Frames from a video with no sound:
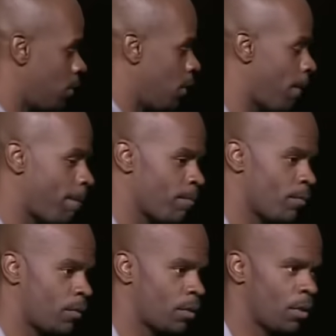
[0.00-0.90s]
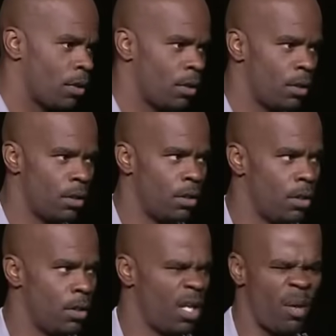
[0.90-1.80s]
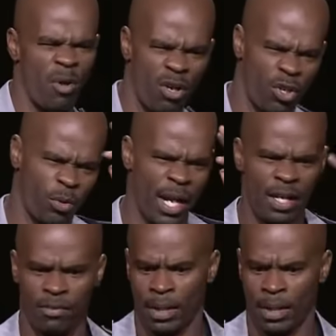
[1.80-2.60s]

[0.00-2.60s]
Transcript: Right? And I'm all creative.